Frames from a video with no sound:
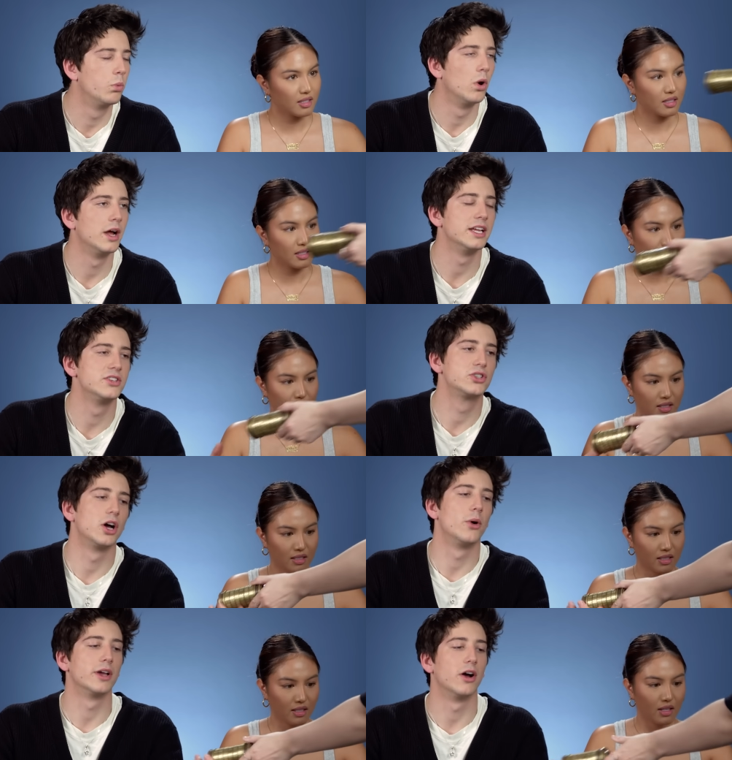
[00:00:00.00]
Speaker 1: What is
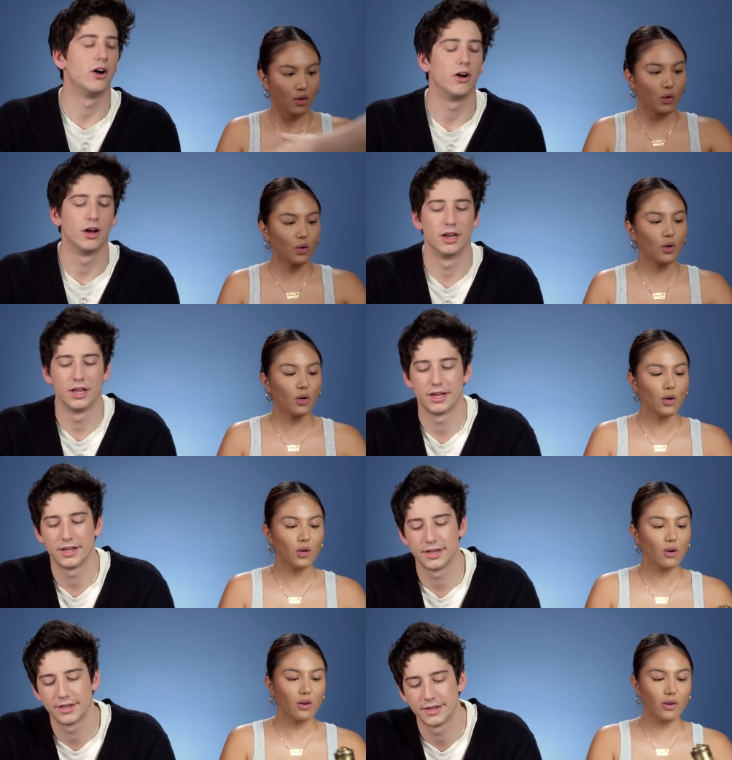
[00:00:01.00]
going on? The answer
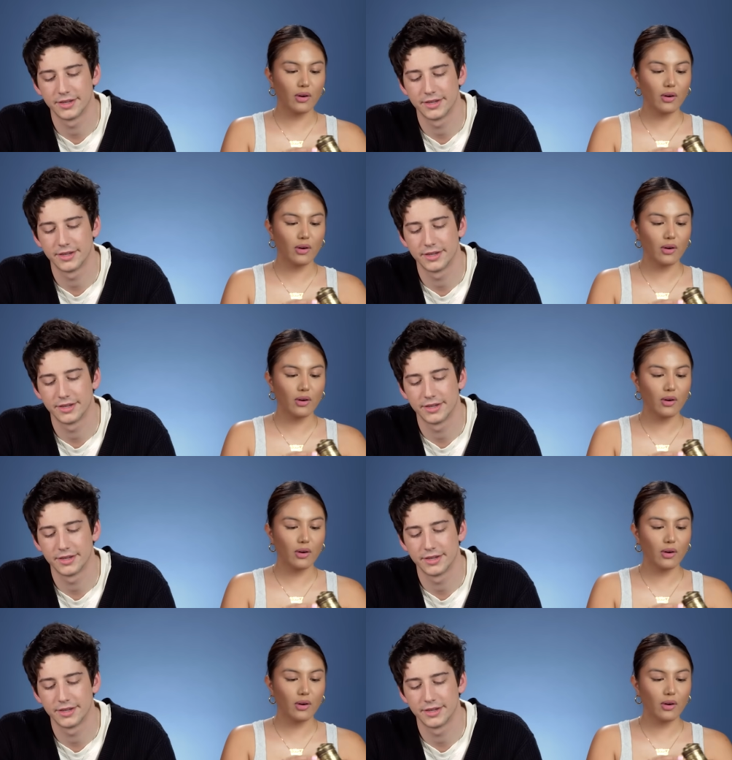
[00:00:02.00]
to the